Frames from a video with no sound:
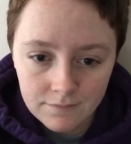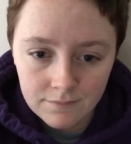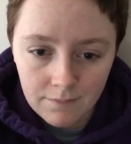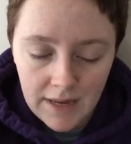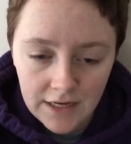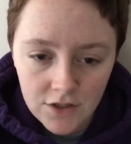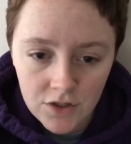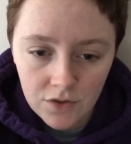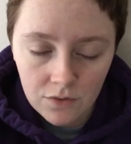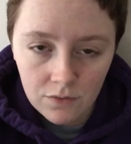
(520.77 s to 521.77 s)
makes
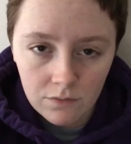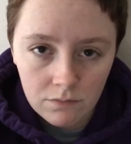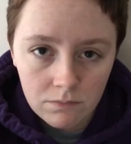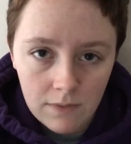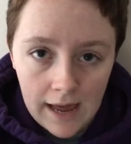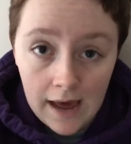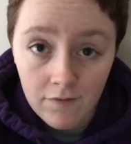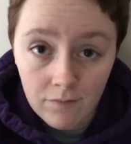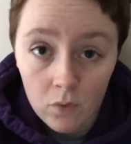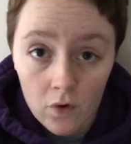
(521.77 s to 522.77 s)
you
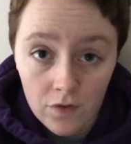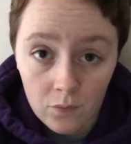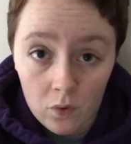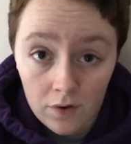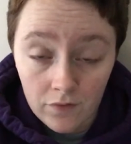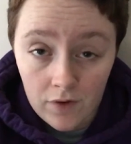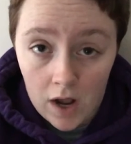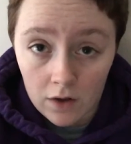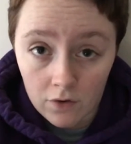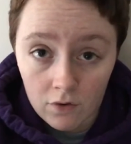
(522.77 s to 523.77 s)
have more than one
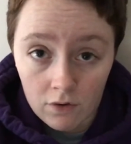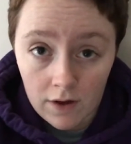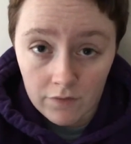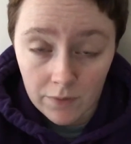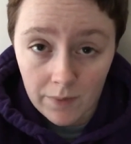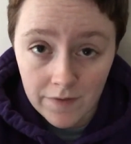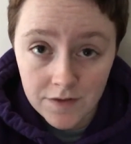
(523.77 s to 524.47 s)
follicle every month,